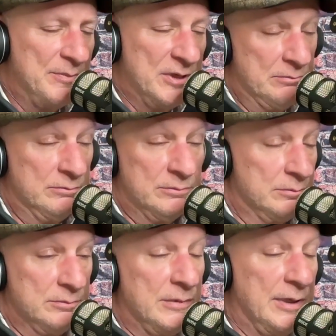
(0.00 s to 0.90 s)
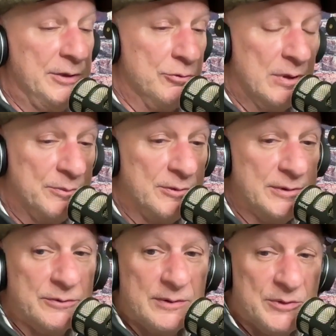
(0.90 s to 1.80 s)
mean, I grew up,
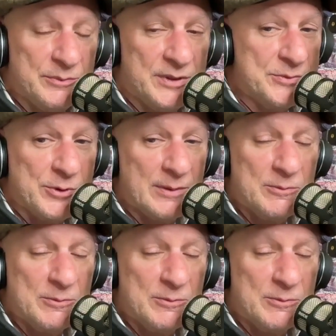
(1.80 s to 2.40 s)
I'm in Pittsburgh.